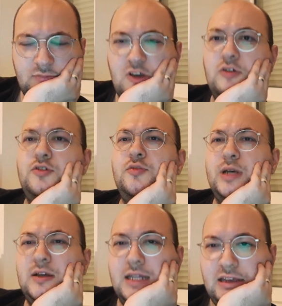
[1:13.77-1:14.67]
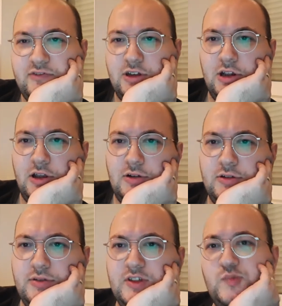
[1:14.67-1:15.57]
about 11
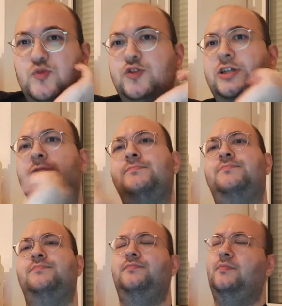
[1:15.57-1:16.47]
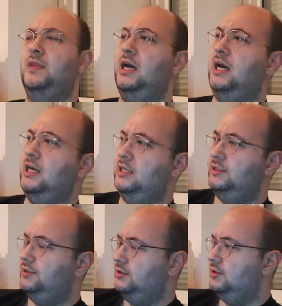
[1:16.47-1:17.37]
o'clock this morning,
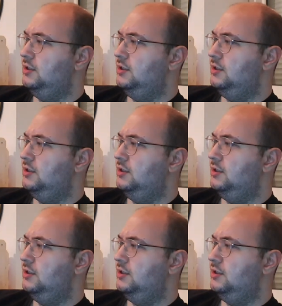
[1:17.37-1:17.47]
and